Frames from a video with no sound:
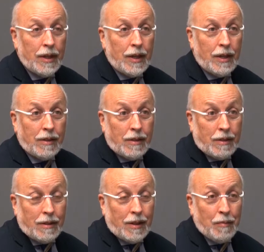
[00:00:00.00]

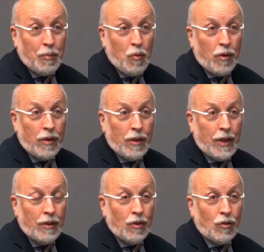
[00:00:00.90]
it's important
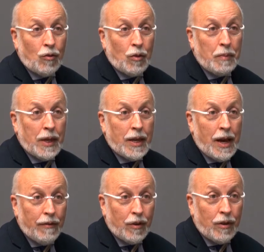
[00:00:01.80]
that the tooth be
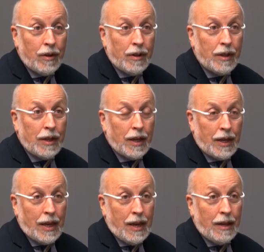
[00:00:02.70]
covered
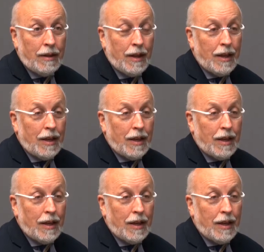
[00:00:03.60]
again.